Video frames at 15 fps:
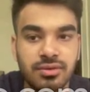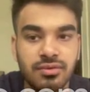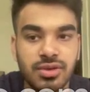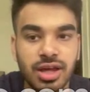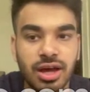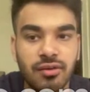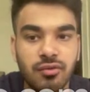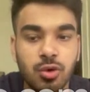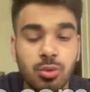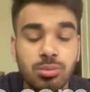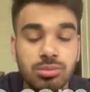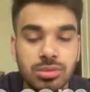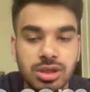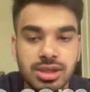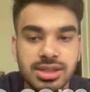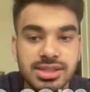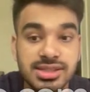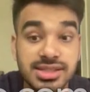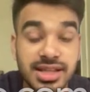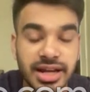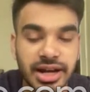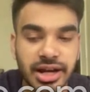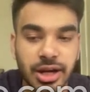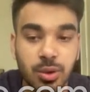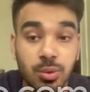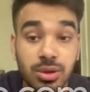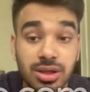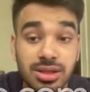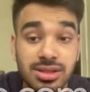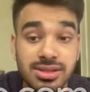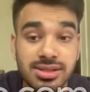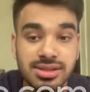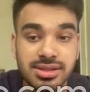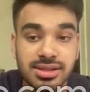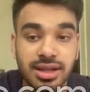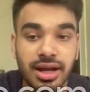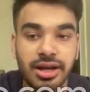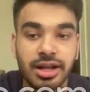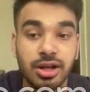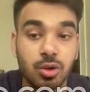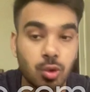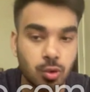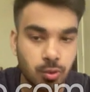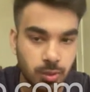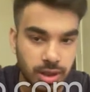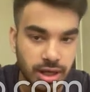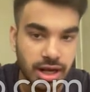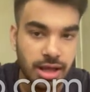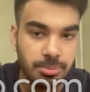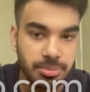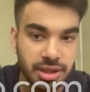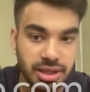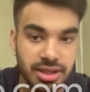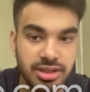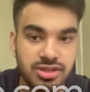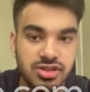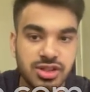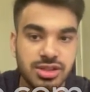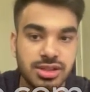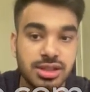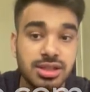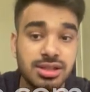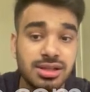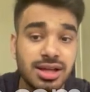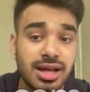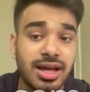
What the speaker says: we have to merge the intervals that are overlapping each other